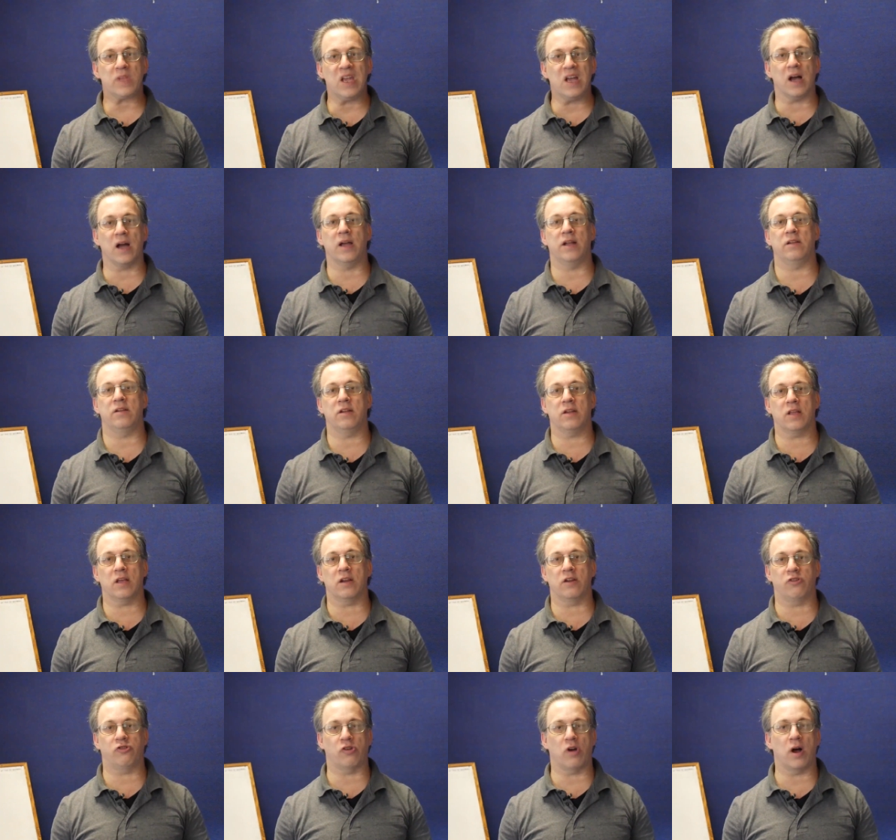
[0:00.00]
I did get
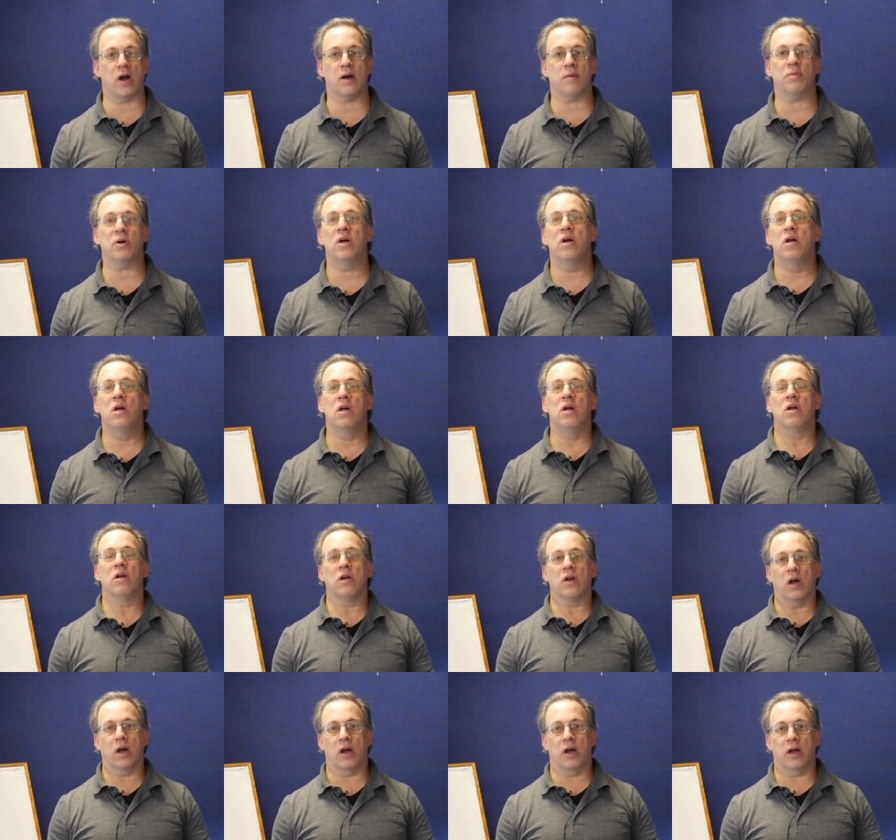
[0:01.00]
a job
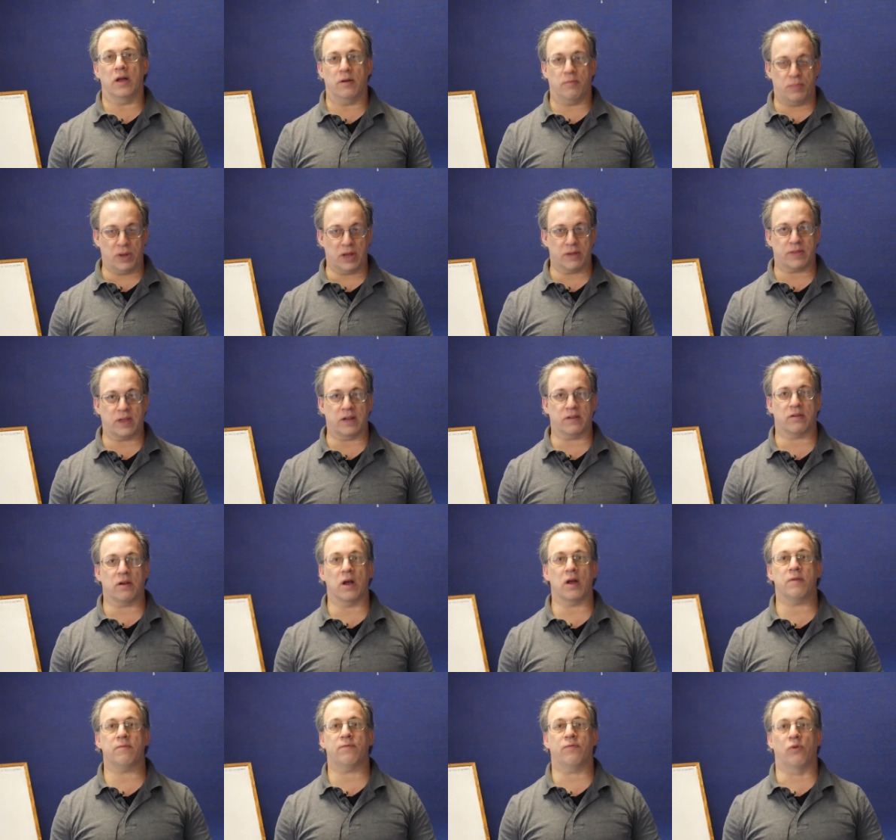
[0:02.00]
about that
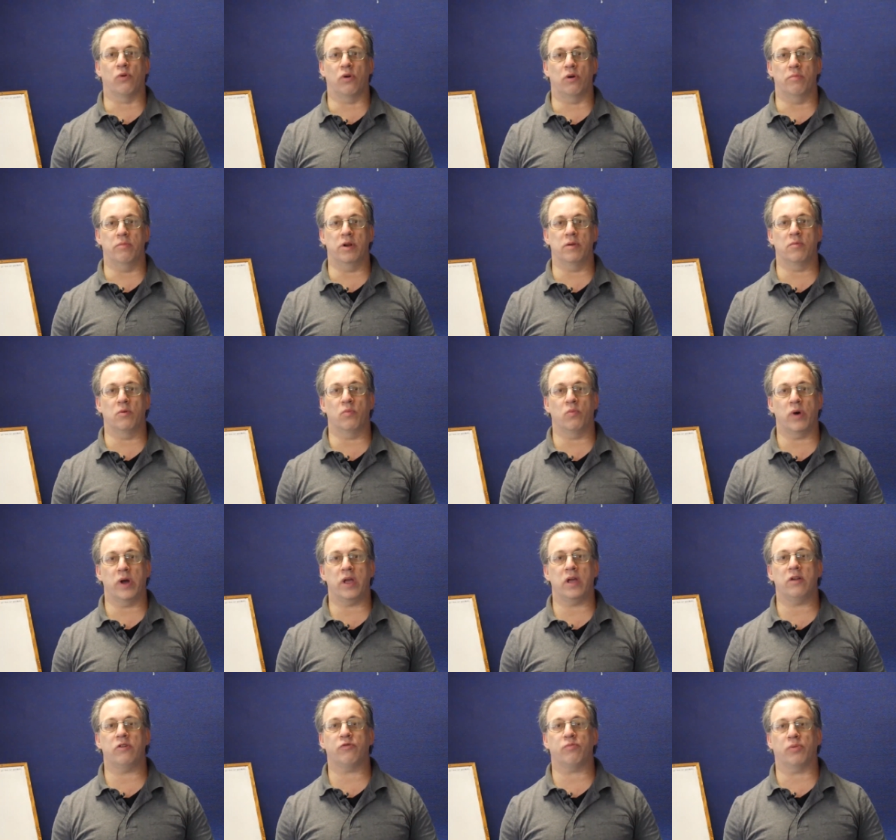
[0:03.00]
time for minimum
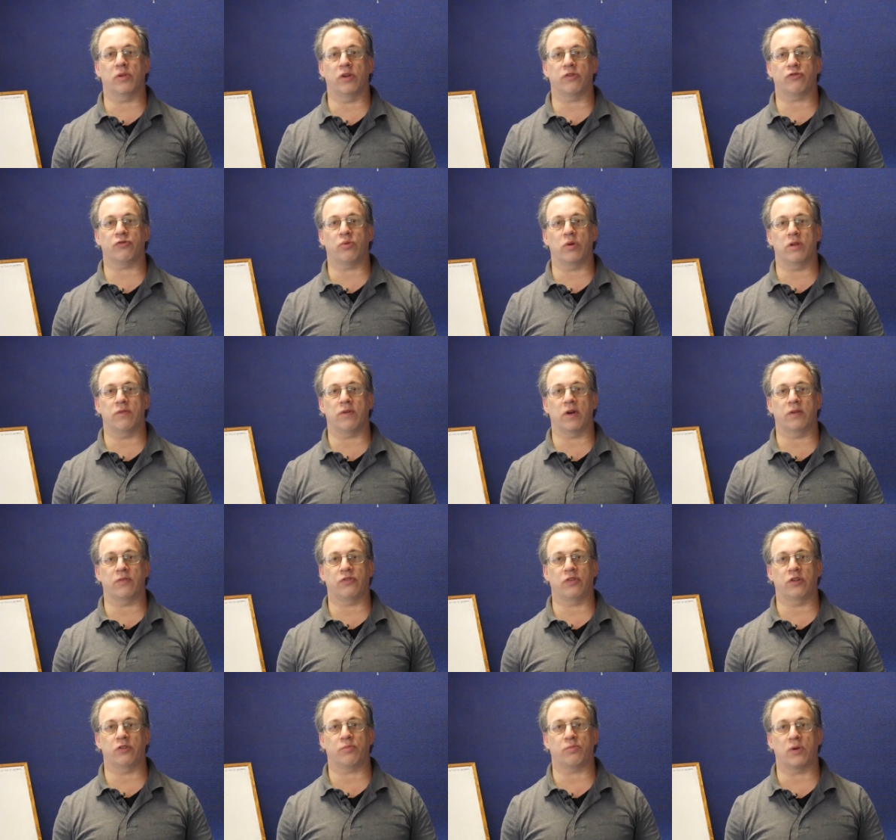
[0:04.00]
wage plus 25
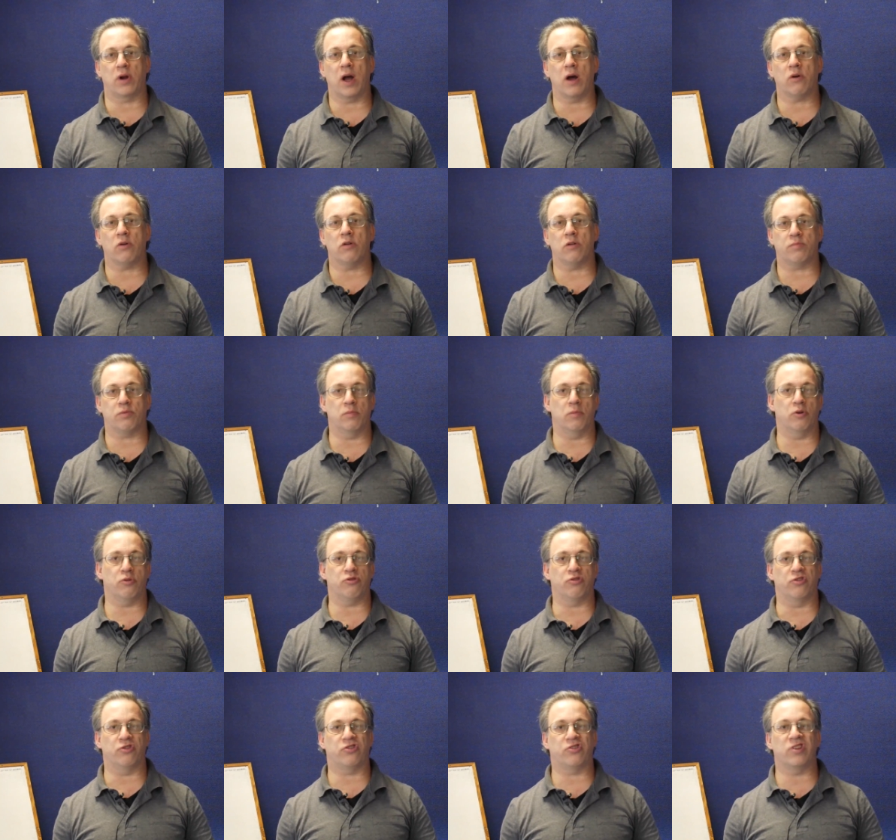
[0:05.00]
cents per hour. A
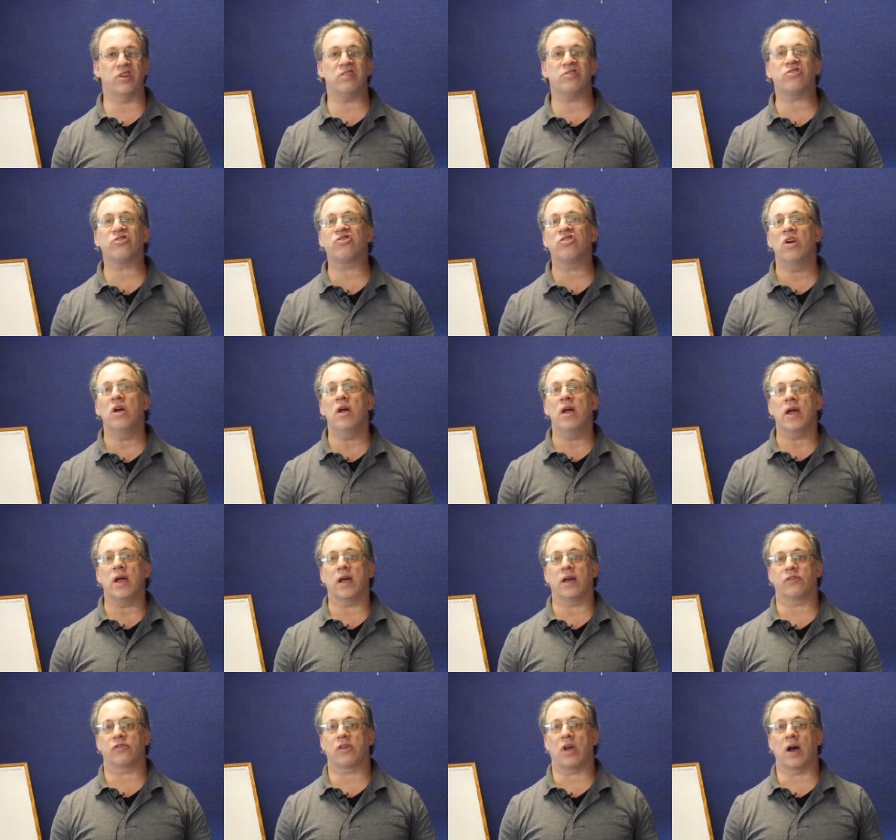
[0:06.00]
promotion since
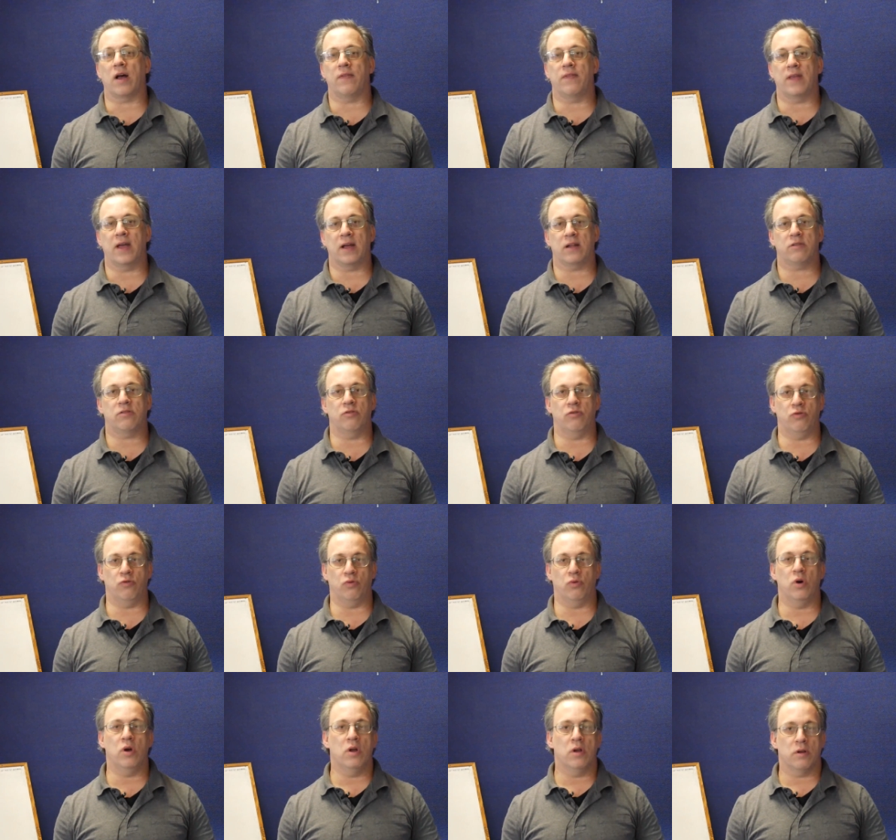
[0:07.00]
has gotten that
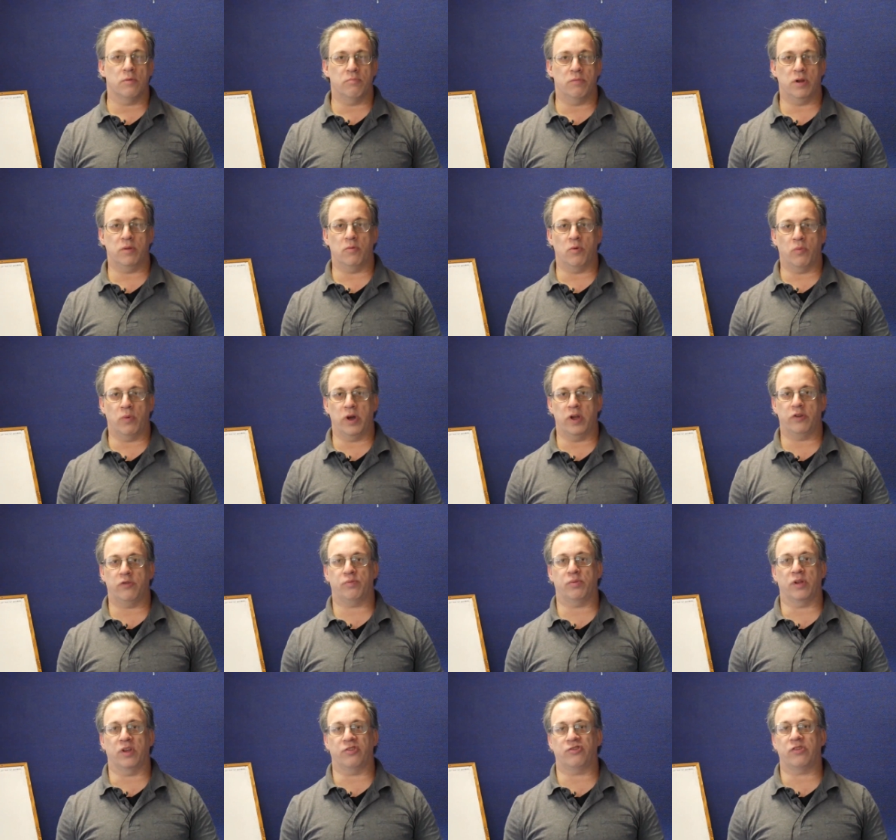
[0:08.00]
to minimum wage
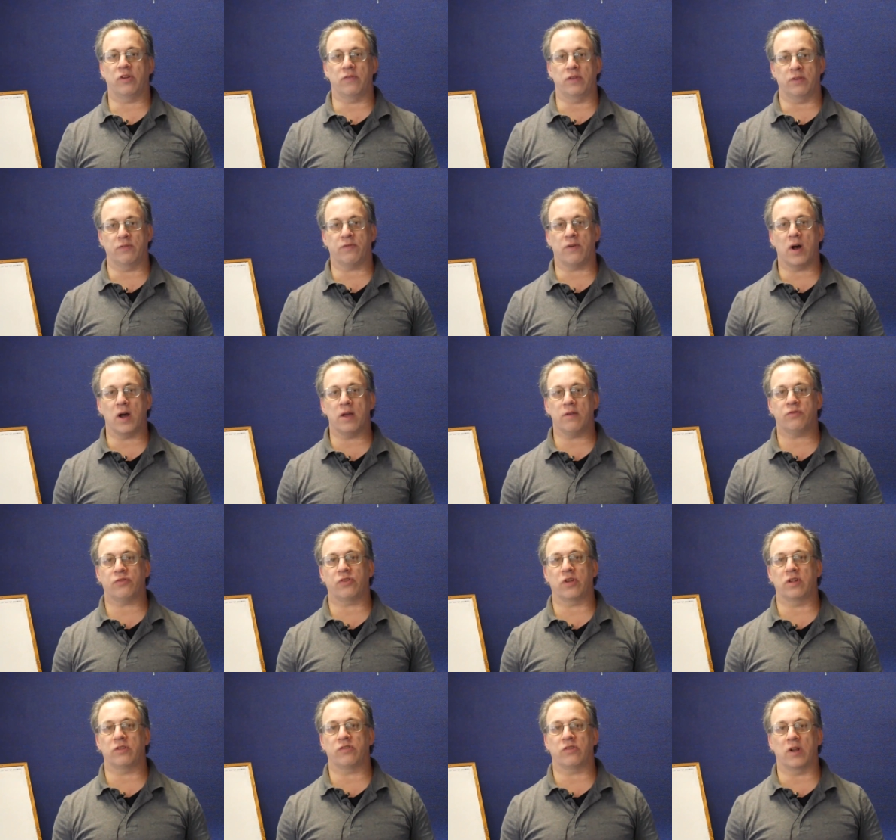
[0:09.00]
plus 75
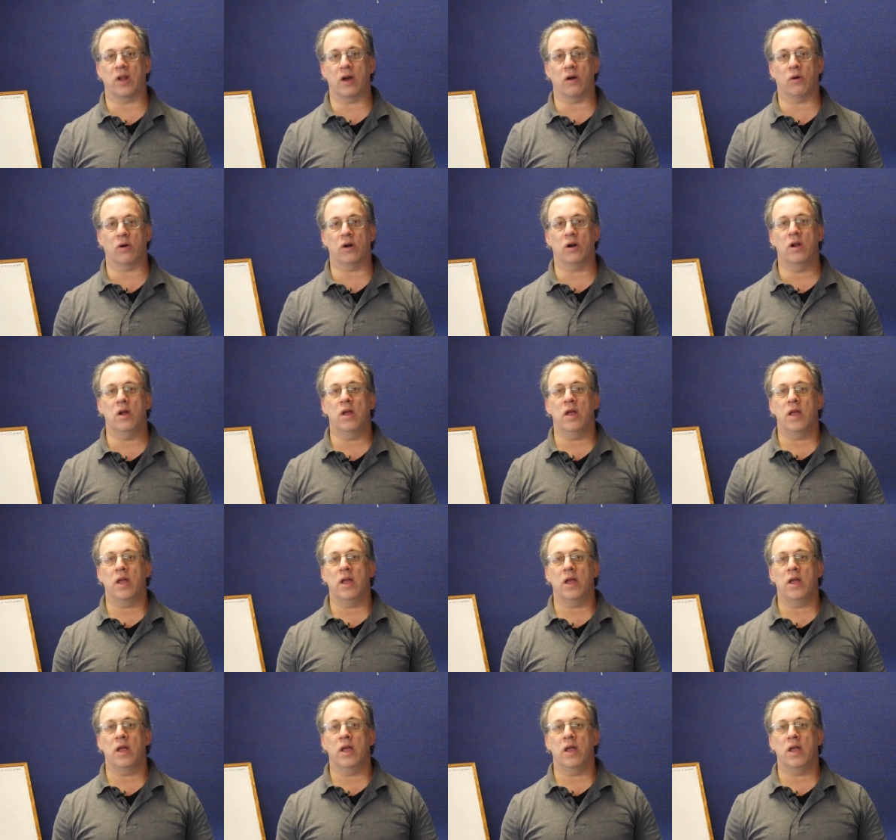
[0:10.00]
cents an hour.